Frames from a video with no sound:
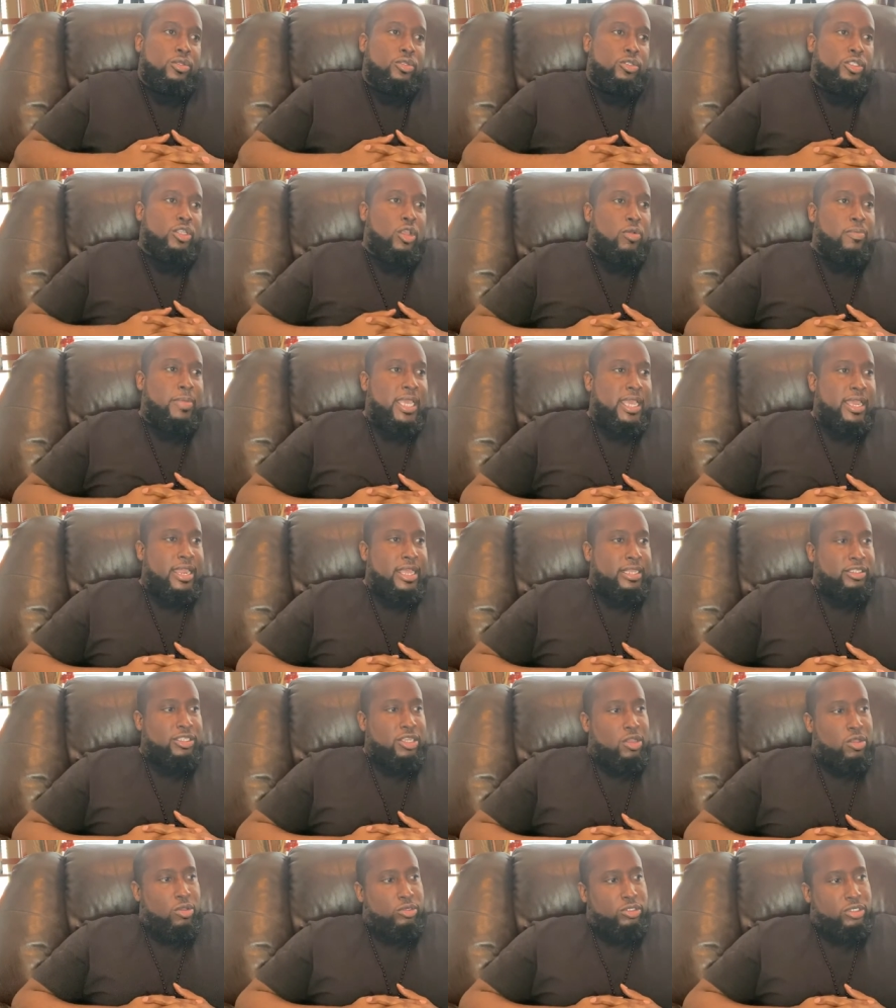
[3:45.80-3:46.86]
So, man, I
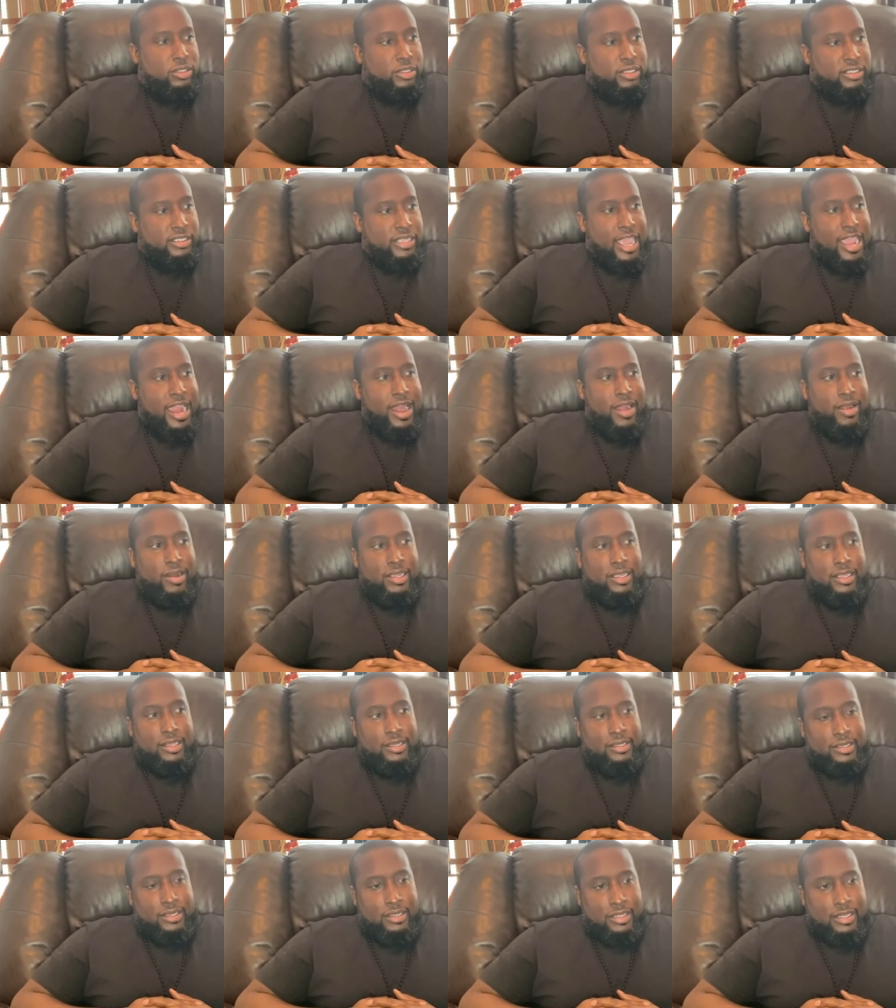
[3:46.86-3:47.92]
told you this
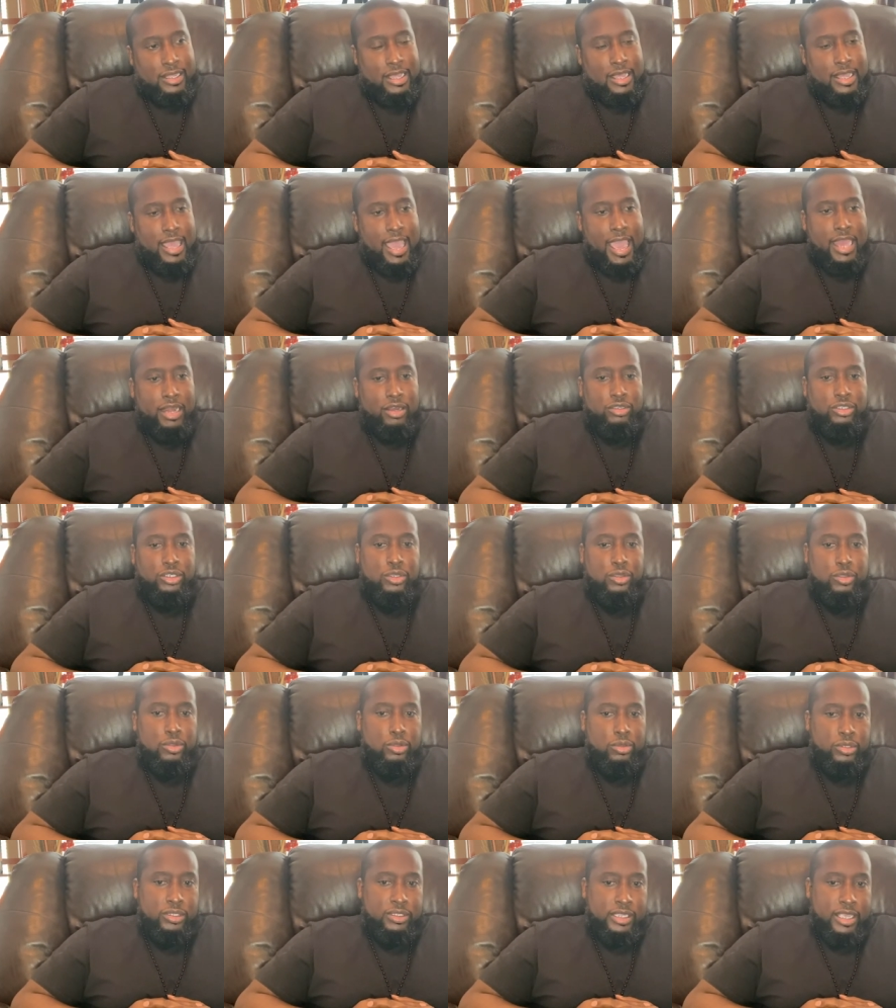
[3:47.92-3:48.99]
arrogant
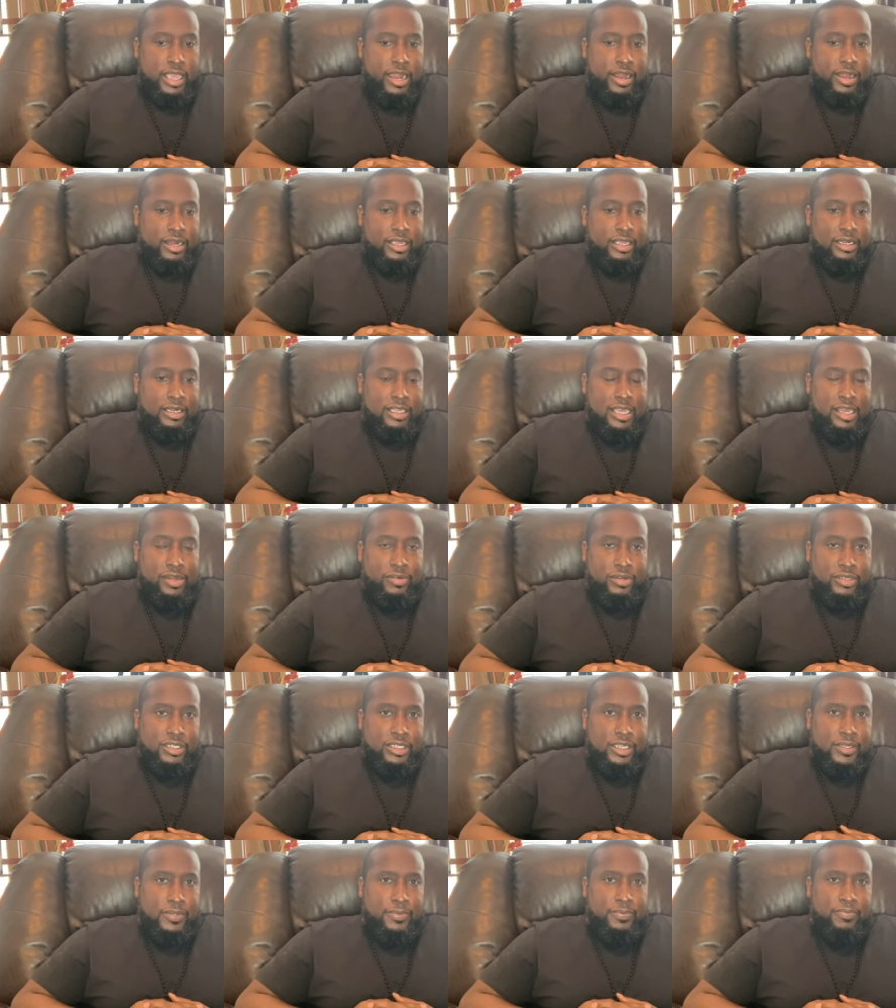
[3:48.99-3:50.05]
attitude, this arrogant
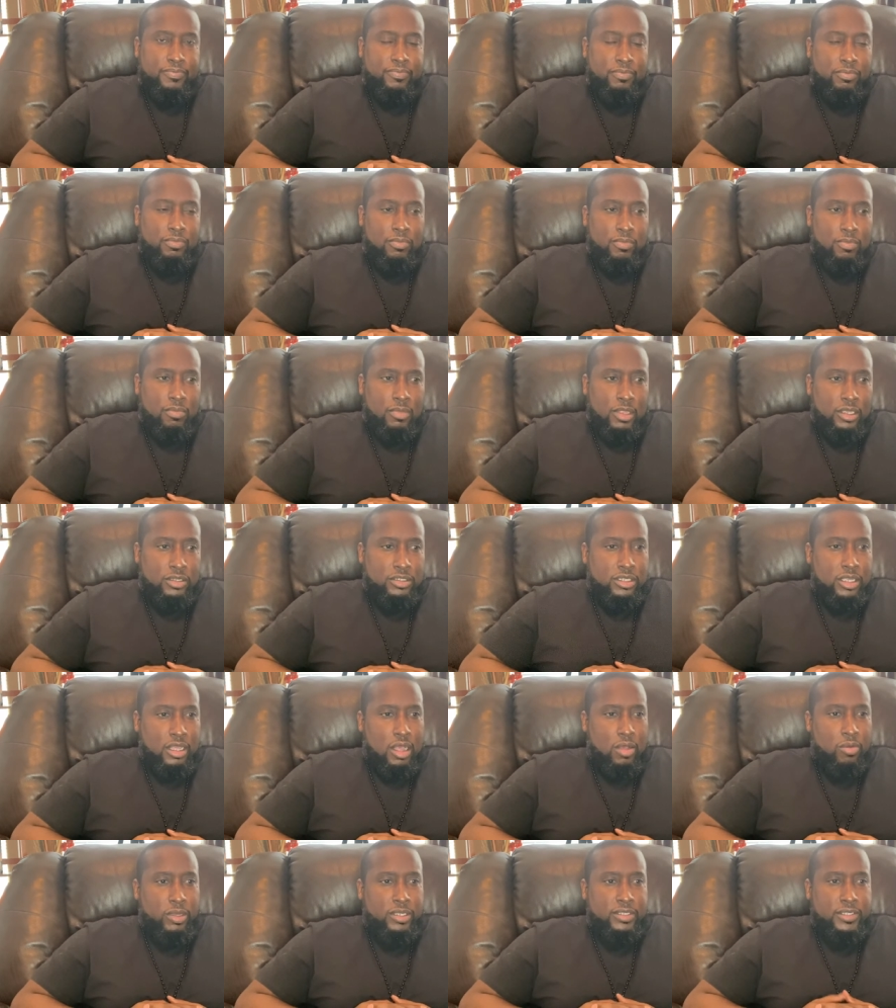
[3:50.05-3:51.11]
energy she
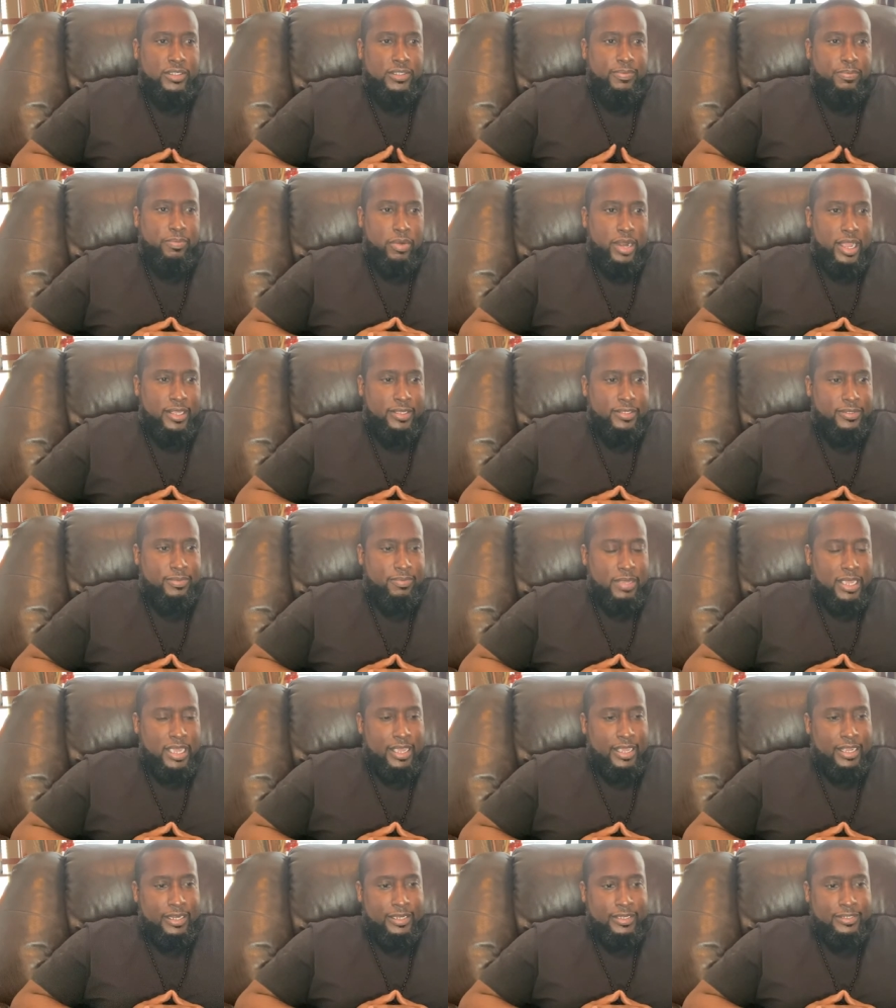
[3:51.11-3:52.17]
always expressed,
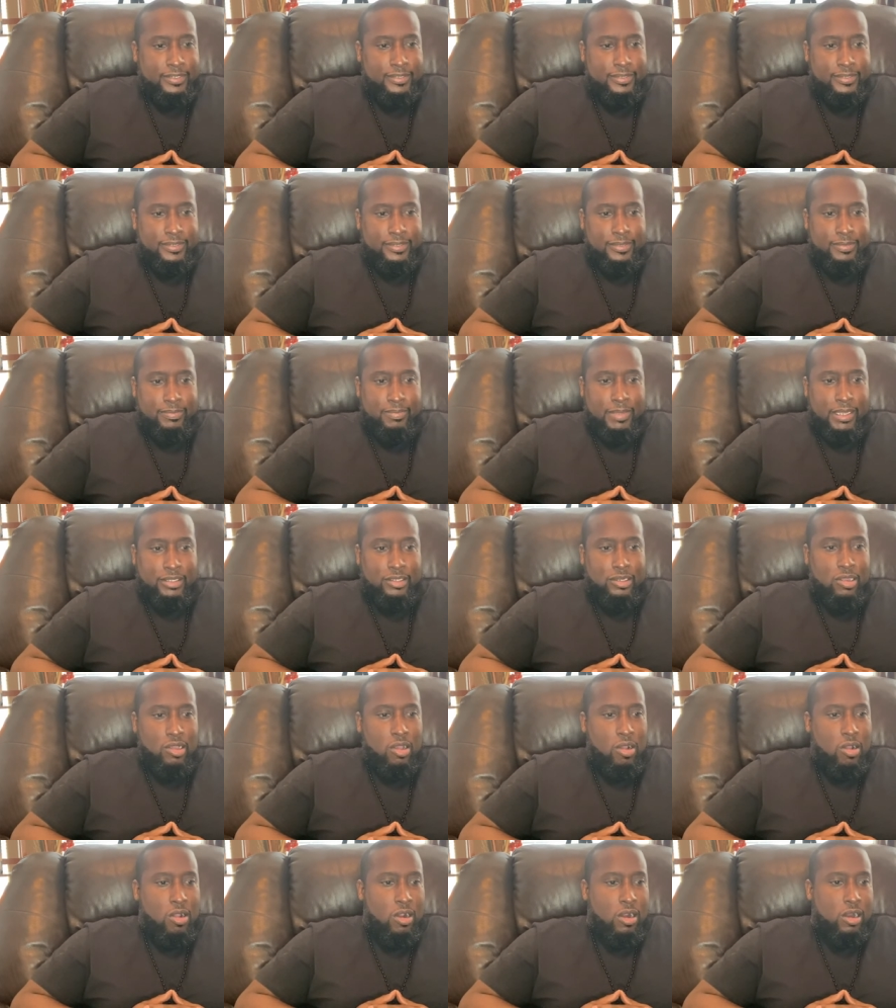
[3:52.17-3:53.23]
man, about the
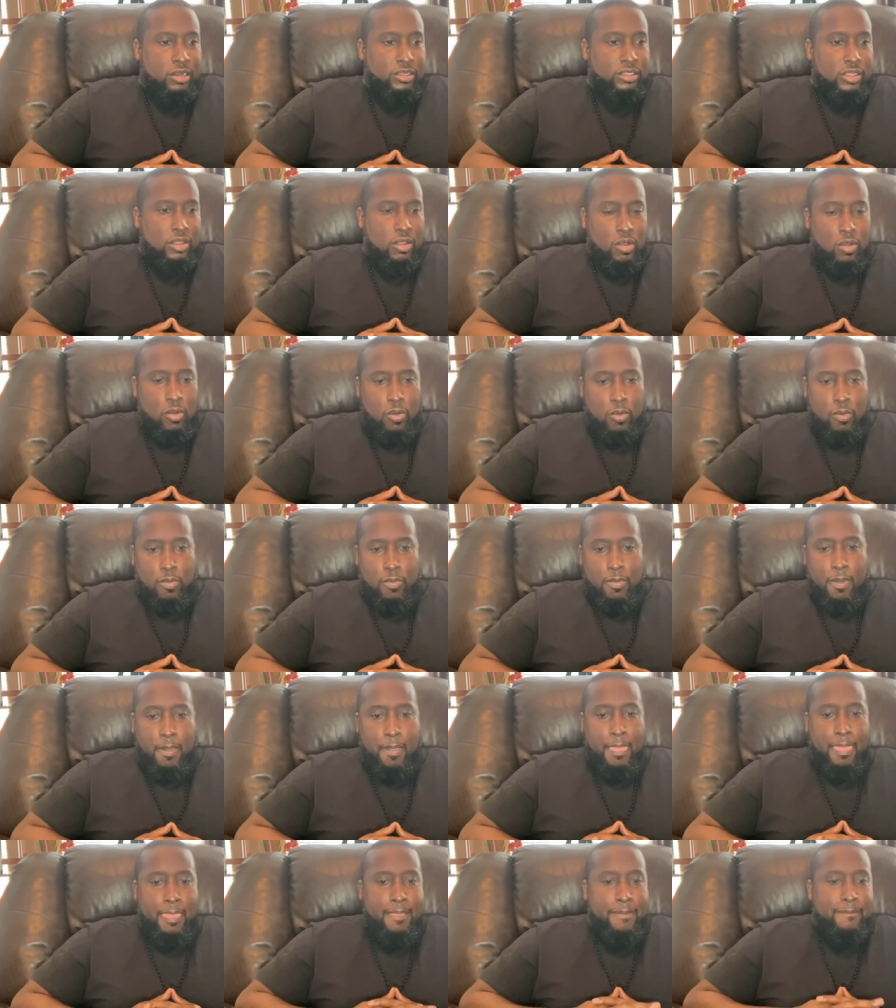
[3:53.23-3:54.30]
cars, the
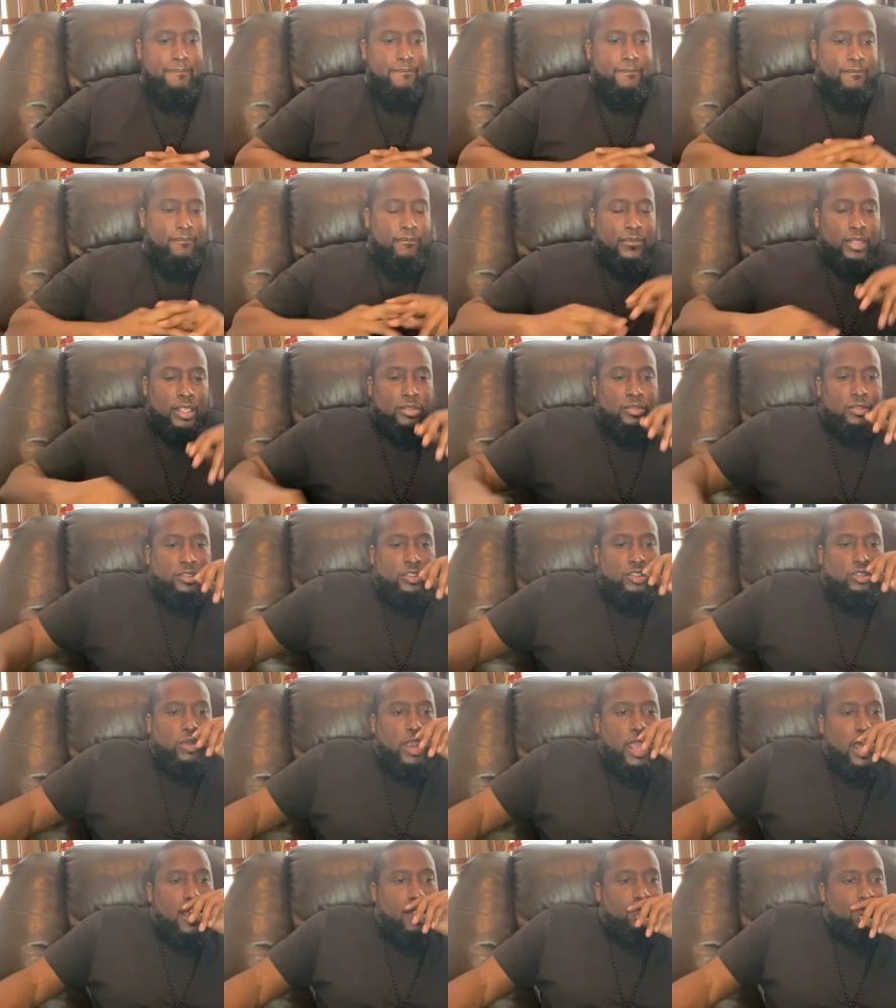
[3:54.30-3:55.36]
home, the
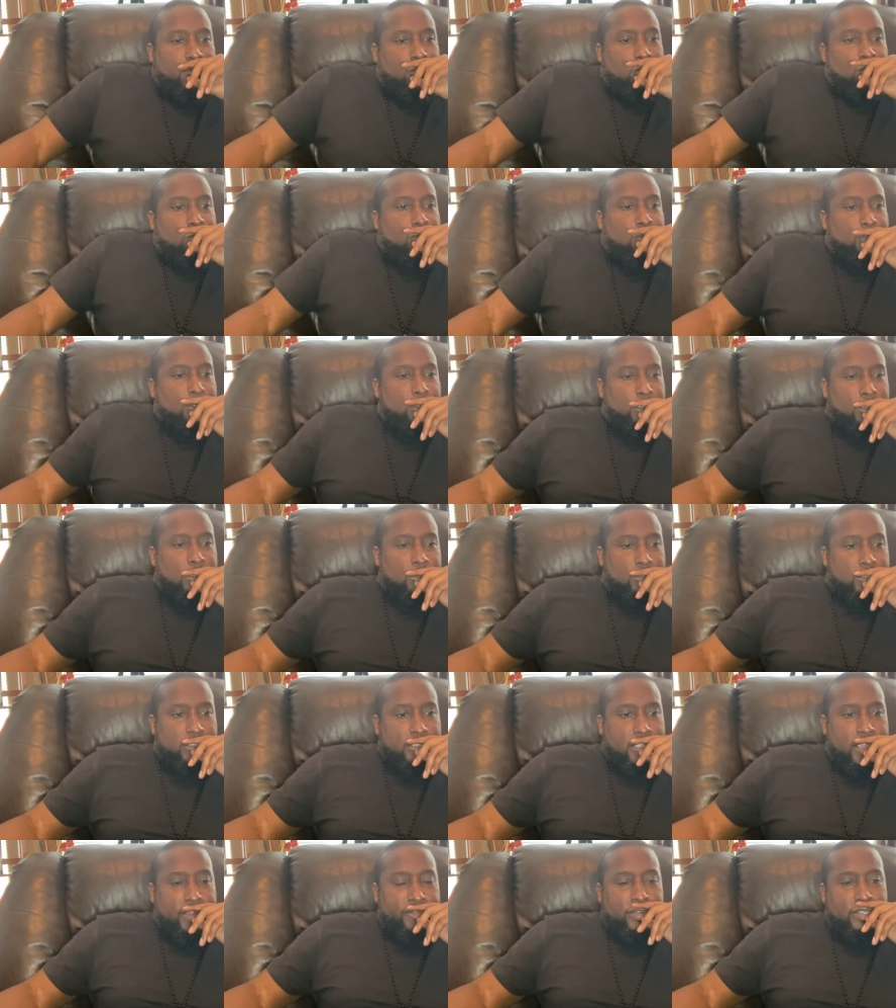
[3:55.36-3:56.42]
travel, you know,
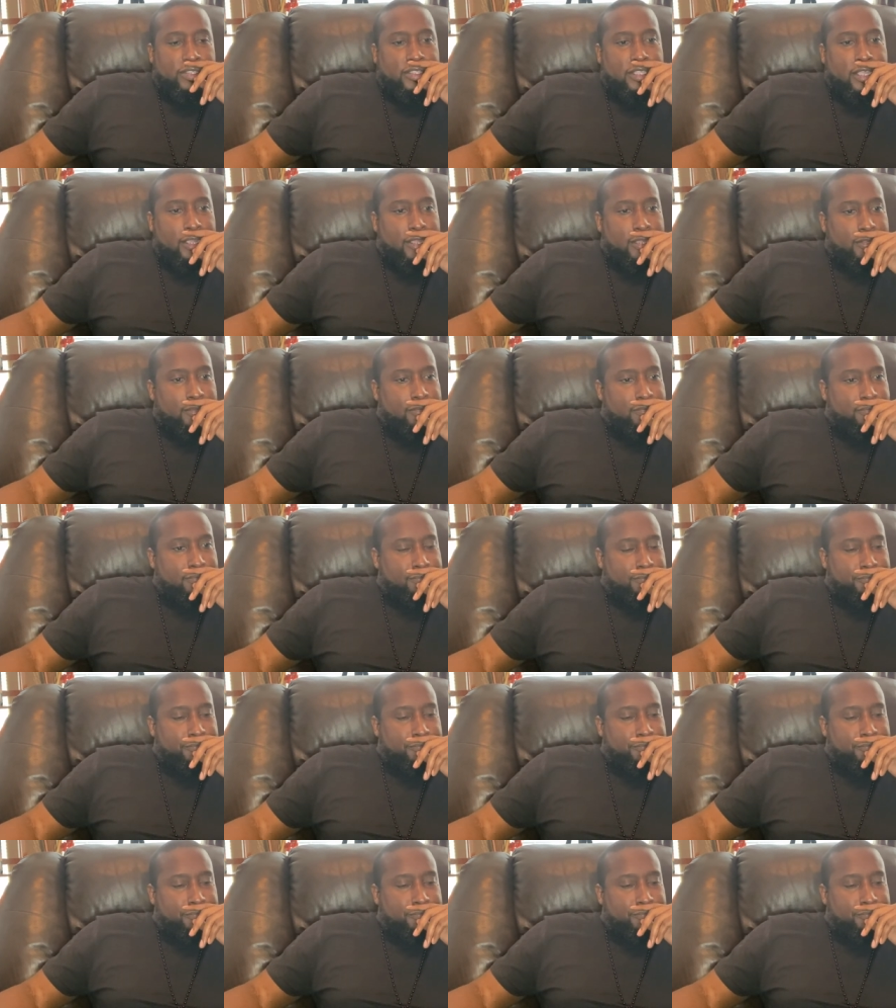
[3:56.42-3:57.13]
just everything.